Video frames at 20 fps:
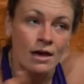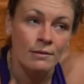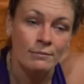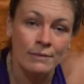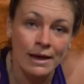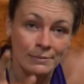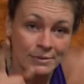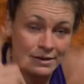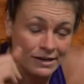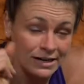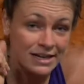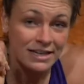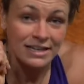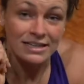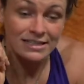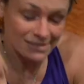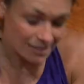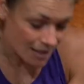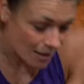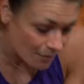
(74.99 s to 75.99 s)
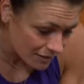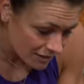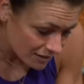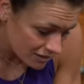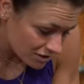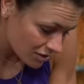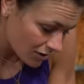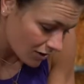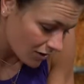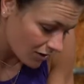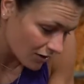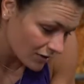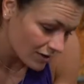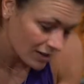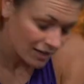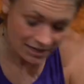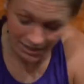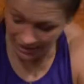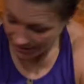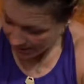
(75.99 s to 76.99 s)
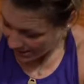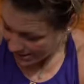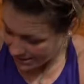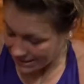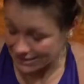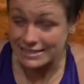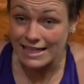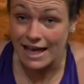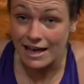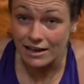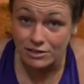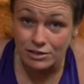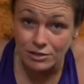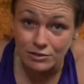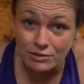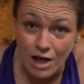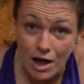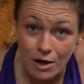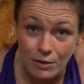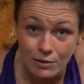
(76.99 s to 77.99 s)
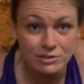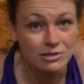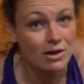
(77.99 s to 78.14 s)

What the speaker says: Remember, slow and controlled, get that glute going,